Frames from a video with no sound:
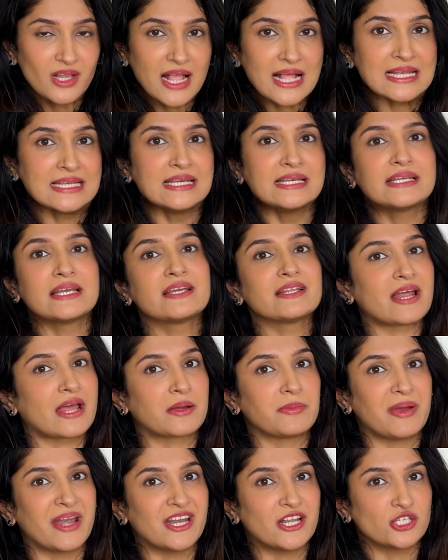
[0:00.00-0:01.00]
Linking
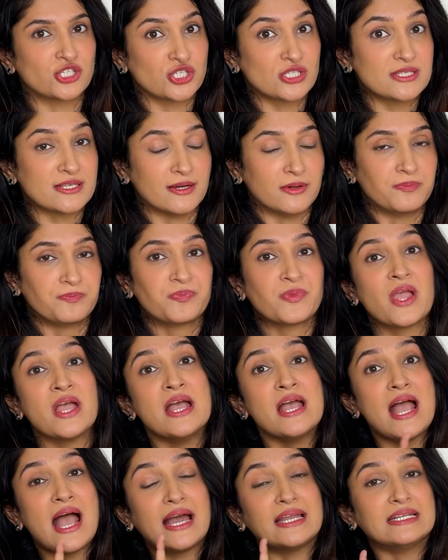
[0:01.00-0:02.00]
recommendations here.
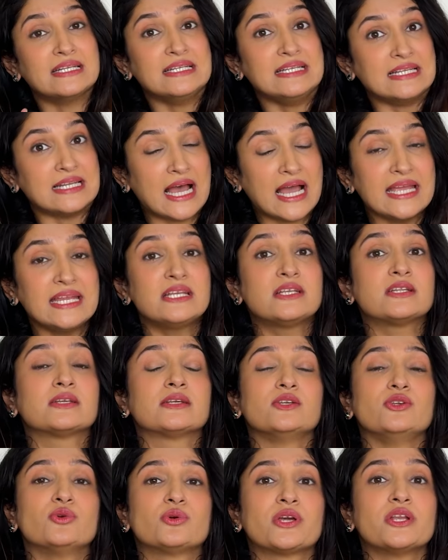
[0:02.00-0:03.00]
And at night,
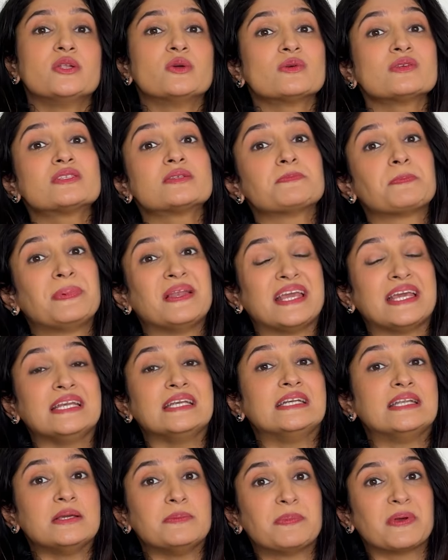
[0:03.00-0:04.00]
you can use plain
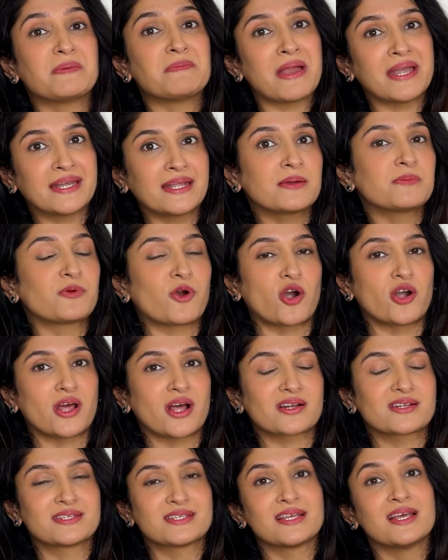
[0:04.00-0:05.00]
depigmenting
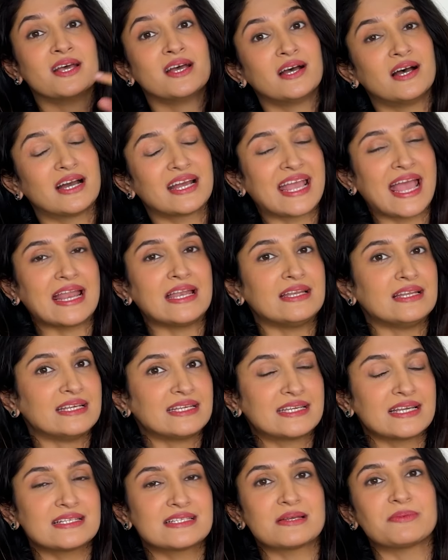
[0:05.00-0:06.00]
products. Again,
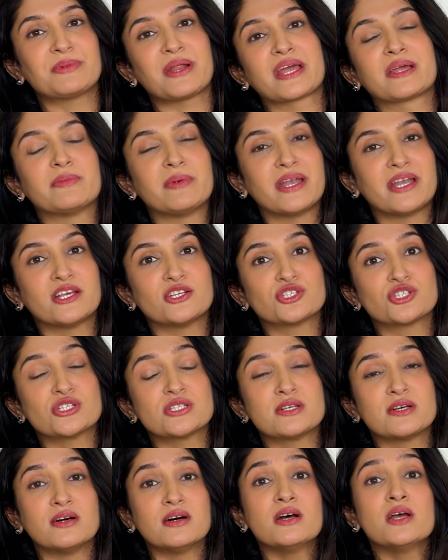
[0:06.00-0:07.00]
linking some recommendations
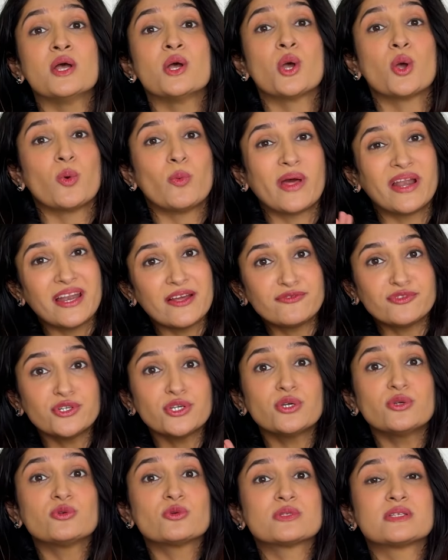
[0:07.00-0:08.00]
here. Whenever
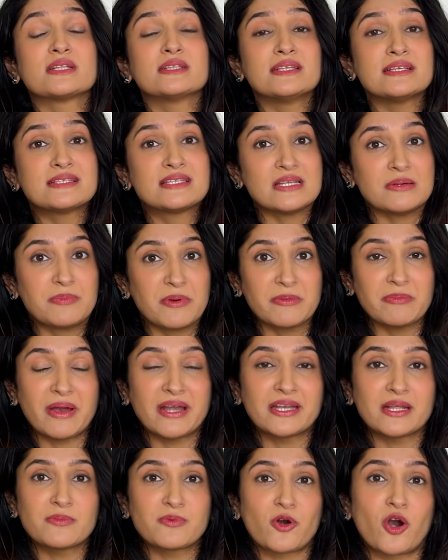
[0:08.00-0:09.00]
you're using these
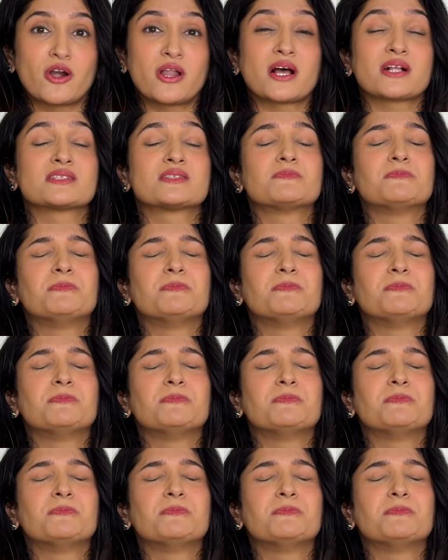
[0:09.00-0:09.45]
depigmenting products,